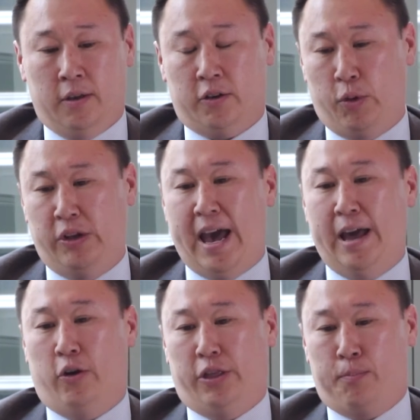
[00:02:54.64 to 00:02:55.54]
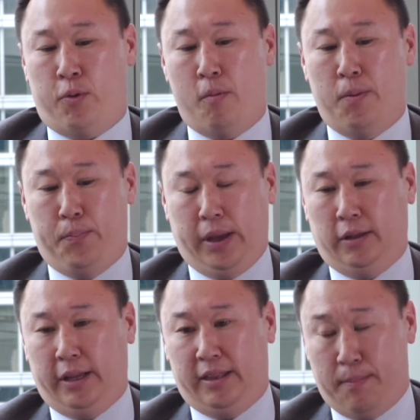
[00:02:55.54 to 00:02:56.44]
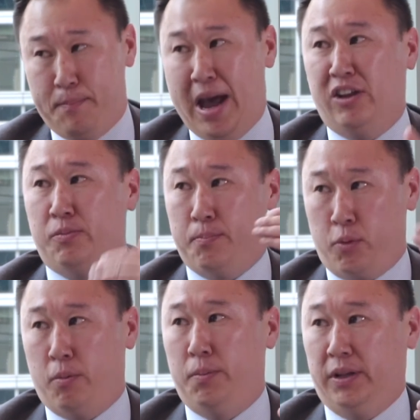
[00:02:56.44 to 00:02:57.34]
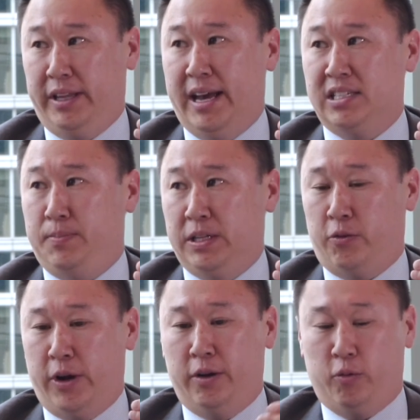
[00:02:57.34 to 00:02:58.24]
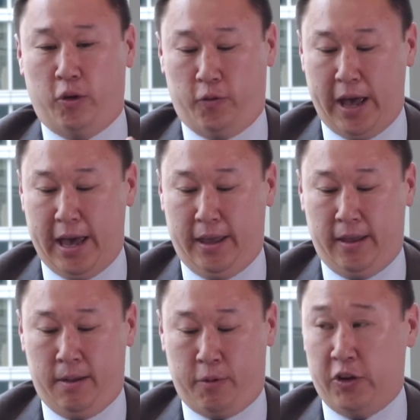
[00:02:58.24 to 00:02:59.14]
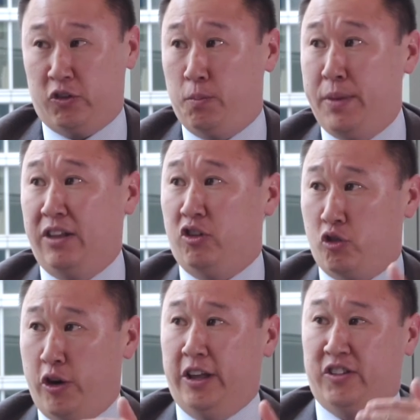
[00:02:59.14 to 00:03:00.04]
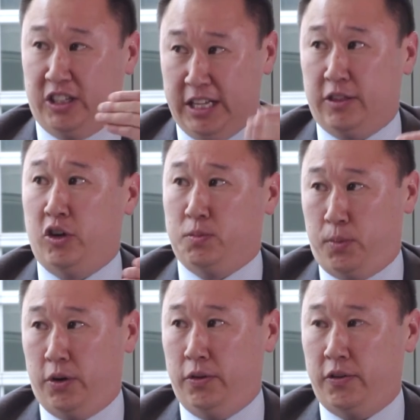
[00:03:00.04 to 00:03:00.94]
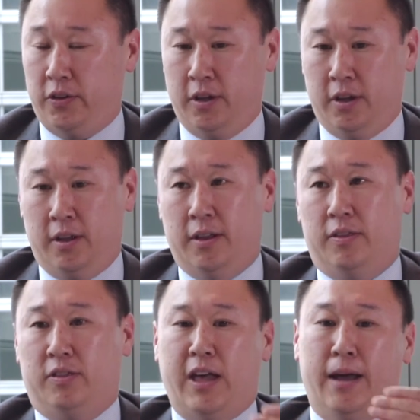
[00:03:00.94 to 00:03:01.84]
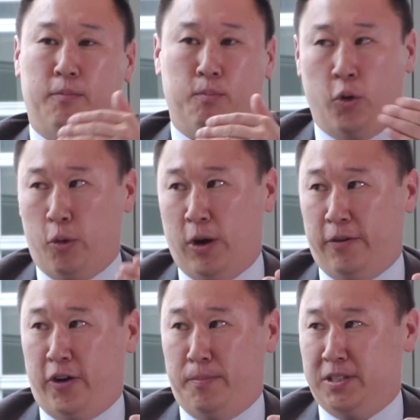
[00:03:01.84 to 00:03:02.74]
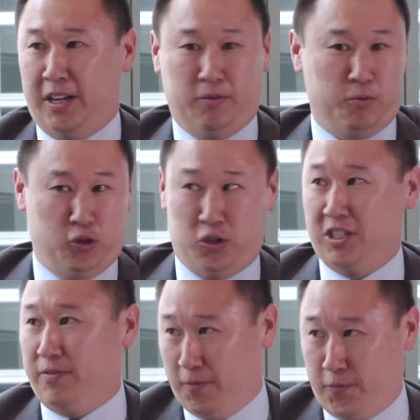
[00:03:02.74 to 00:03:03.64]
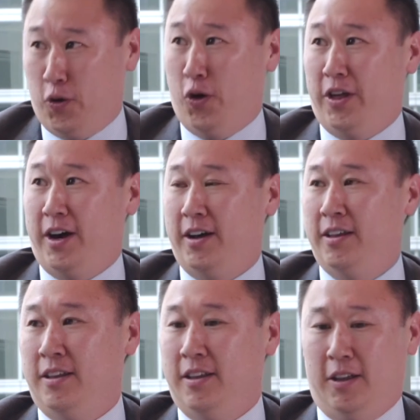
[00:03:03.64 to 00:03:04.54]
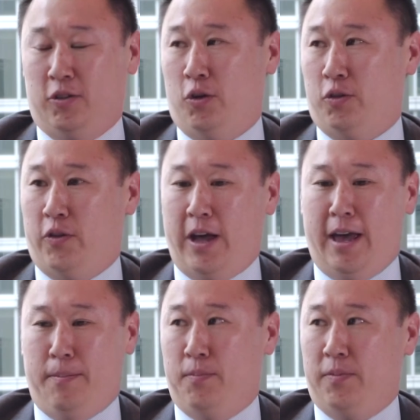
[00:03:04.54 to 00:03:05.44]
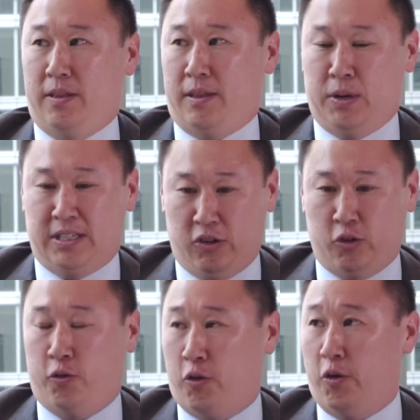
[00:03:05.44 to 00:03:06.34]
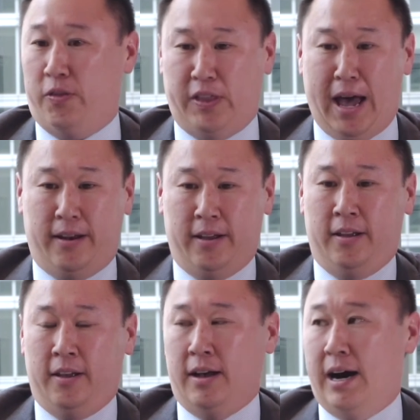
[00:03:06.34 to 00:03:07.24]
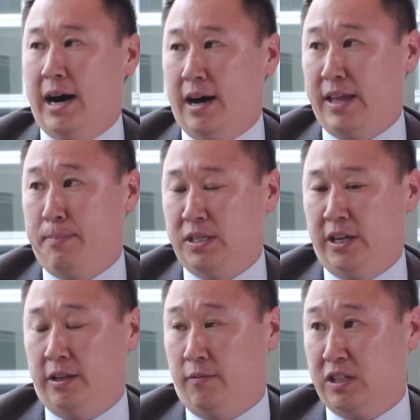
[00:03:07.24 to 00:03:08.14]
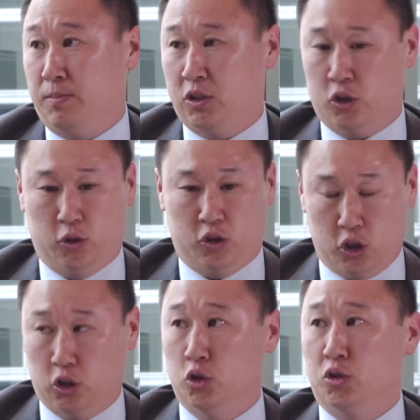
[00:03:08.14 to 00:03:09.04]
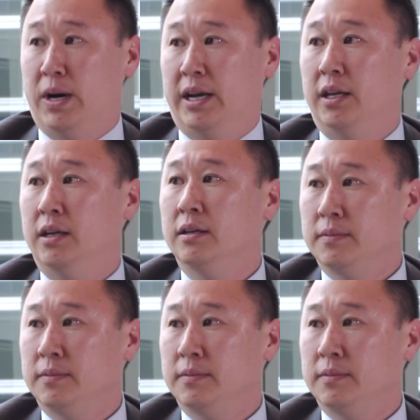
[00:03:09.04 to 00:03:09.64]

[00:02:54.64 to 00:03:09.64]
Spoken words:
So when you add on the probability, the management probability aspect around it of a professional manager trying to select those bonds, that 0.15% reduces even further in terms of the potential for that particular investment to lose money.